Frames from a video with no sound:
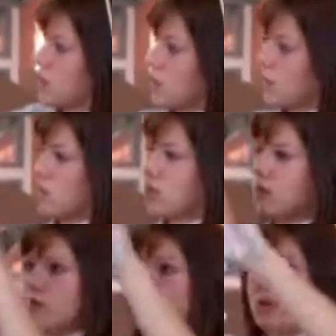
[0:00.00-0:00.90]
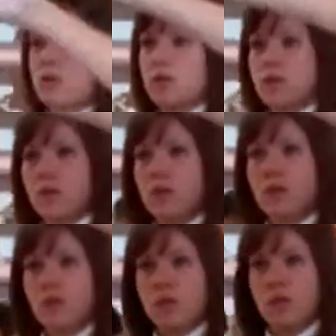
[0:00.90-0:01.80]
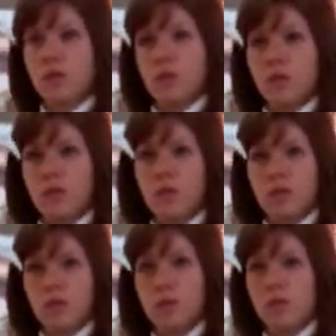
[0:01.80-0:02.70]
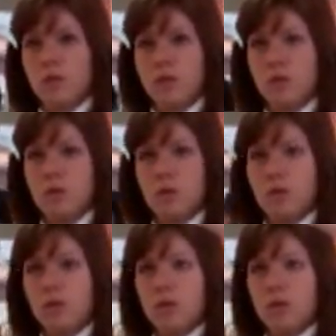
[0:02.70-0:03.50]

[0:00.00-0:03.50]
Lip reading: Nobody speaks.